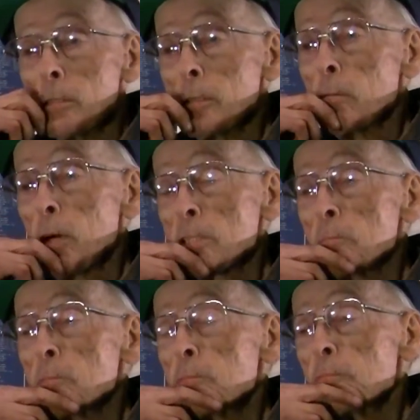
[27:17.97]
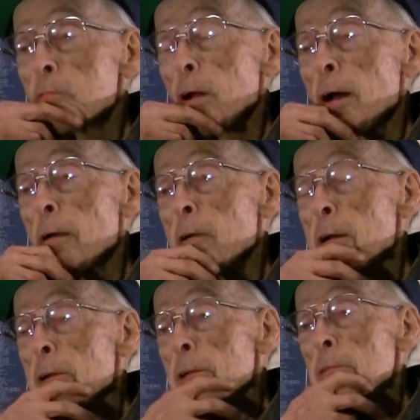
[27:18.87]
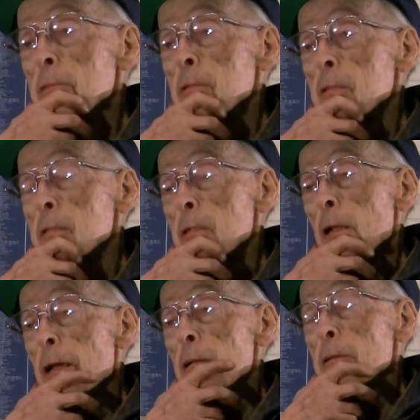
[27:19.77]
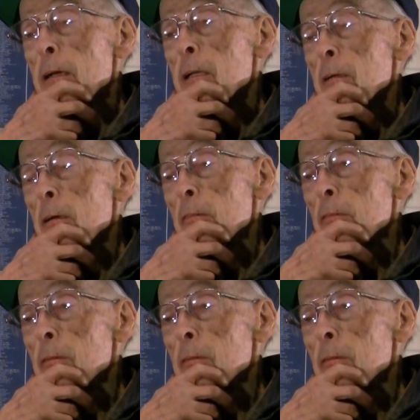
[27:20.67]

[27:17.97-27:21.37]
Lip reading: and watch them fly around to land and take off.